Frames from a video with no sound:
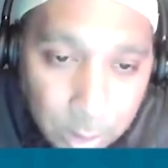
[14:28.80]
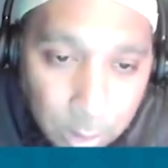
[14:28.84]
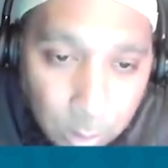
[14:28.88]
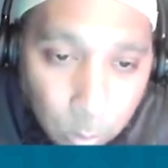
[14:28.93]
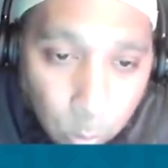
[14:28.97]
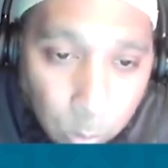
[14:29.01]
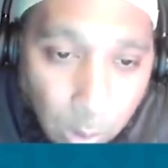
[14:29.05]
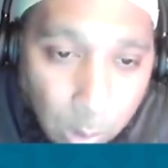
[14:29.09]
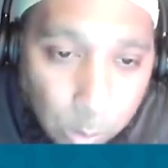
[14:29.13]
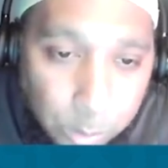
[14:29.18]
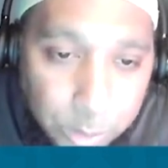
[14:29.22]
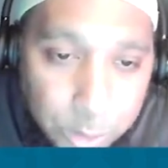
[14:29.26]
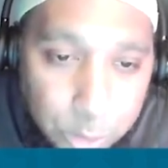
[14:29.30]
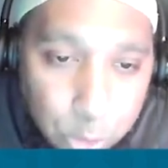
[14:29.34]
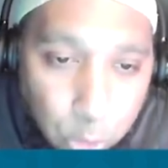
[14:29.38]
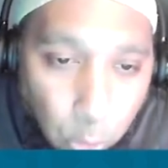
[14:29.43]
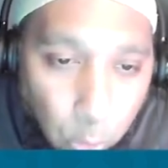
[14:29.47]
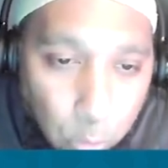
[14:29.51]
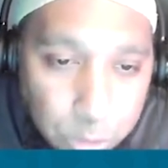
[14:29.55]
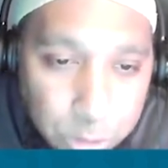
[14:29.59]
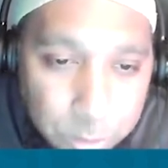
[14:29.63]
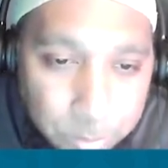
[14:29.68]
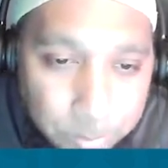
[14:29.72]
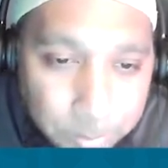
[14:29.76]
what we
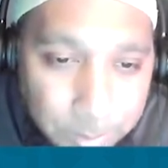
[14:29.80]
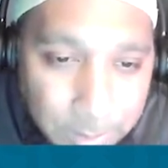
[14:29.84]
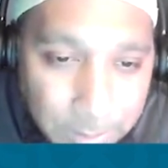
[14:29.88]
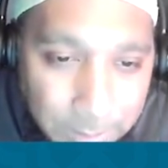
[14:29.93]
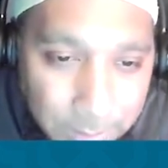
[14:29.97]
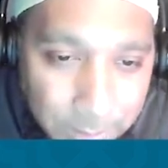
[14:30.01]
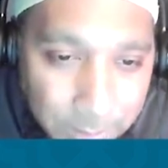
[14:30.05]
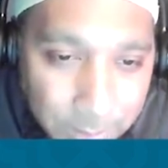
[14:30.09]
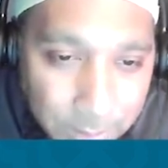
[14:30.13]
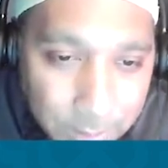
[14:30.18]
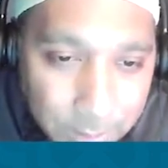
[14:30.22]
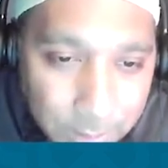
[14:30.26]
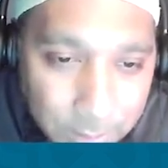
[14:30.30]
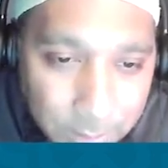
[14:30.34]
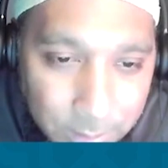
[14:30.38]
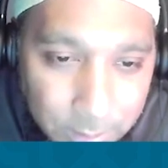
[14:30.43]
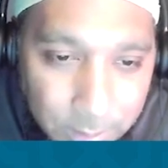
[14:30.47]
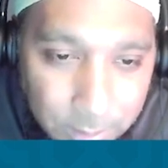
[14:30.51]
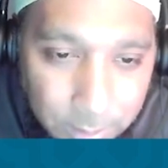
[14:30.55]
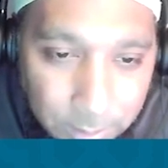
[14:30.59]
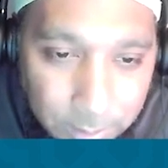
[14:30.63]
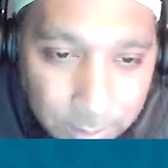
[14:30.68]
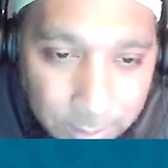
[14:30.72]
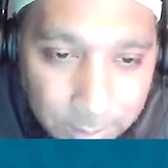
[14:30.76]
don't mean
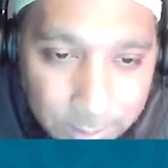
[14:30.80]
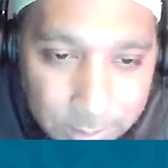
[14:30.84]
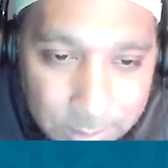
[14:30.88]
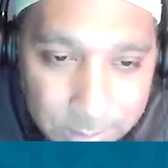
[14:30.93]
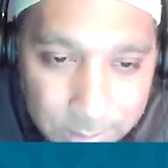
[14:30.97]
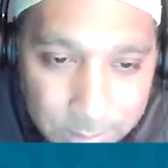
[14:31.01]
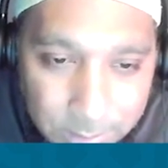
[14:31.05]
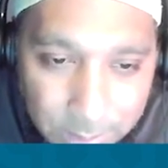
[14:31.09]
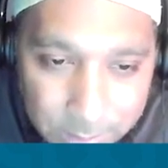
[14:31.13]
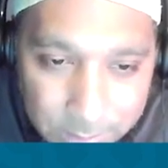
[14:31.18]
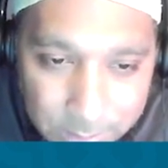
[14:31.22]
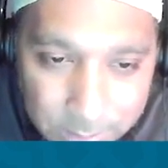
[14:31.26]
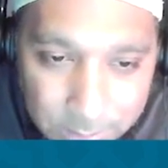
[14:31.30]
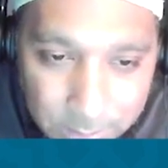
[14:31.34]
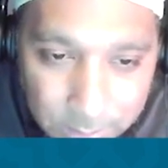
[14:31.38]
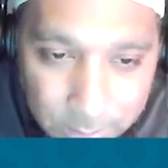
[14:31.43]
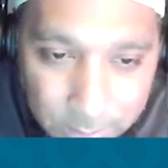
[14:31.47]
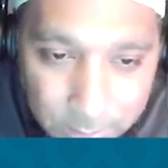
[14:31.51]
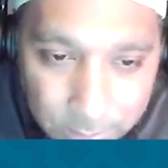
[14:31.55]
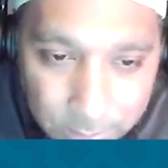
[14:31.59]
is this.